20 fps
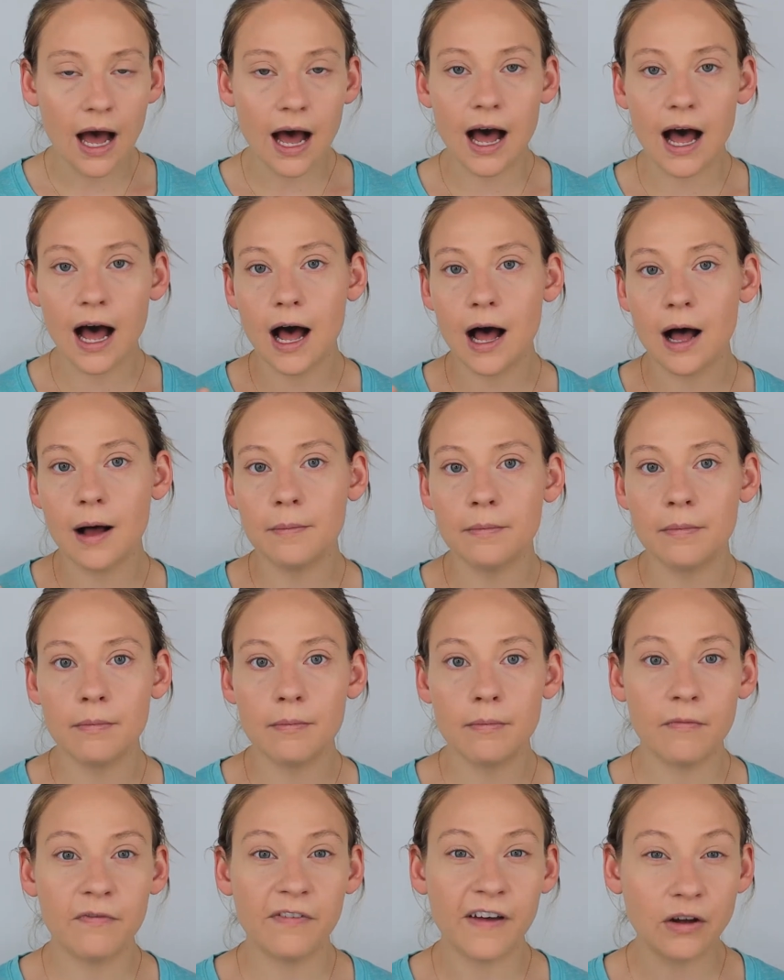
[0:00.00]

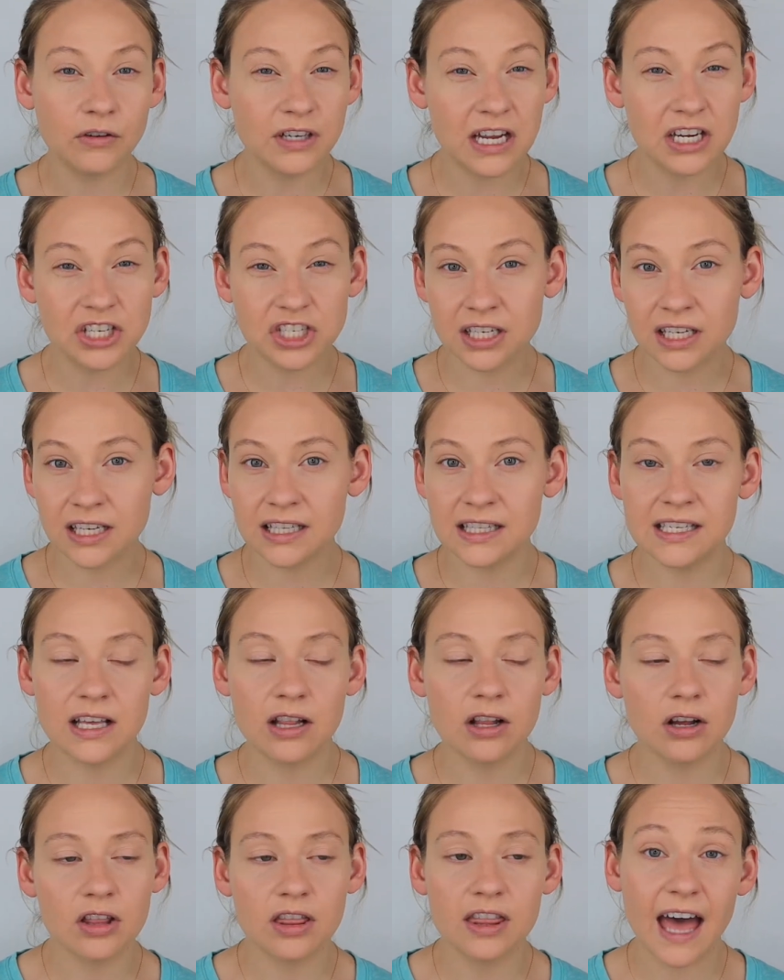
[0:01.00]
Foundation, concealer,